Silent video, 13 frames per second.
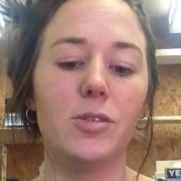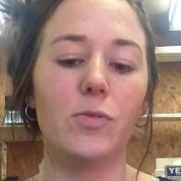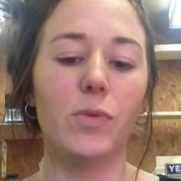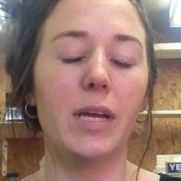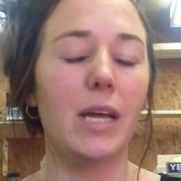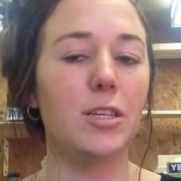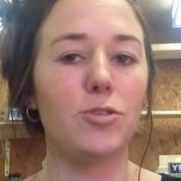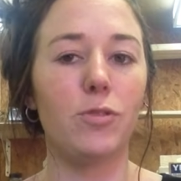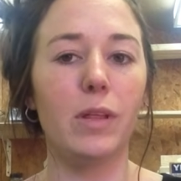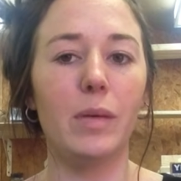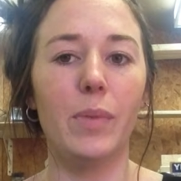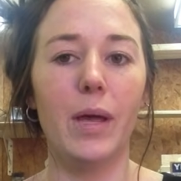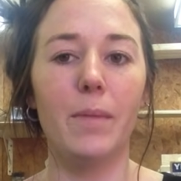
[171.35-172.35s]
3/8
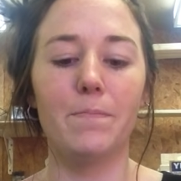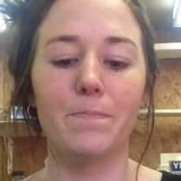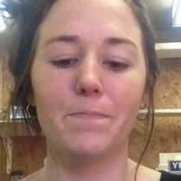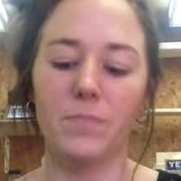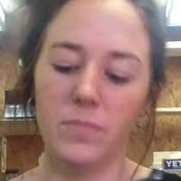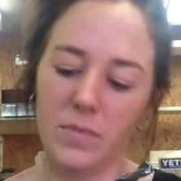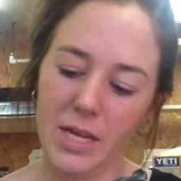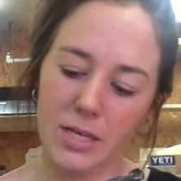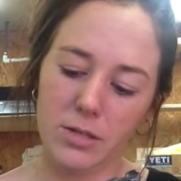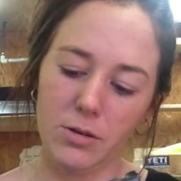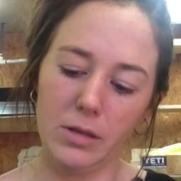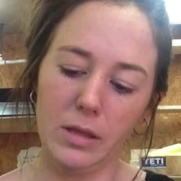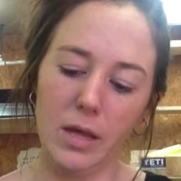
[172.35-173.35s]
drilling bit. That
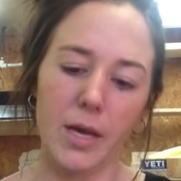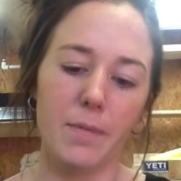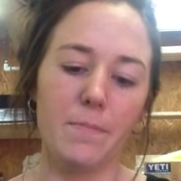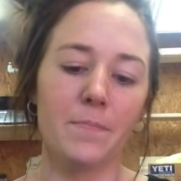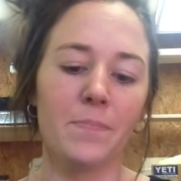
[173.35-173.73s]
darn light.